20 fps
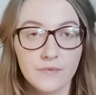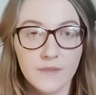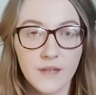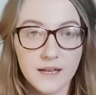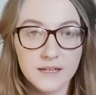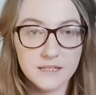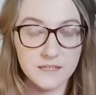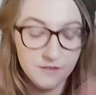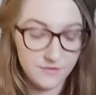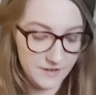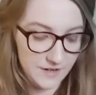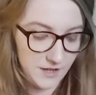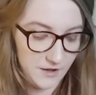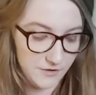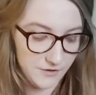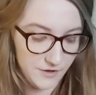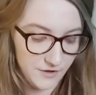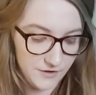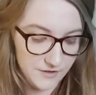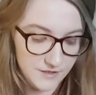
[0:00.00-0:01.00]
as the video
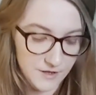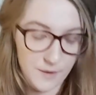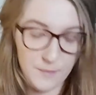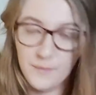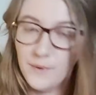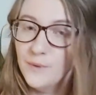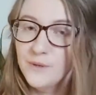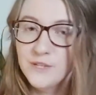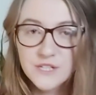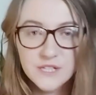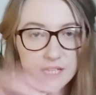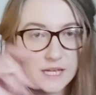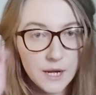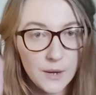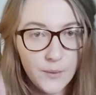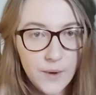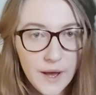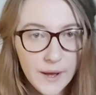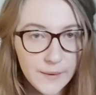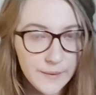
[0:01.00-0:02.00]
goes on, but we're just going to
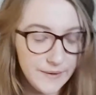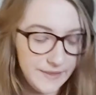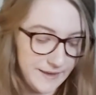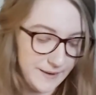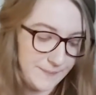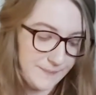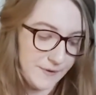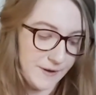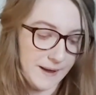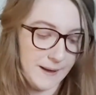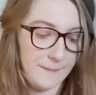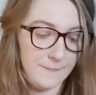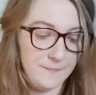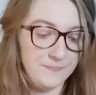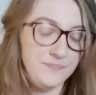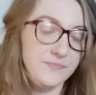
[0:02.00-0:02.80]
work with it. Okay.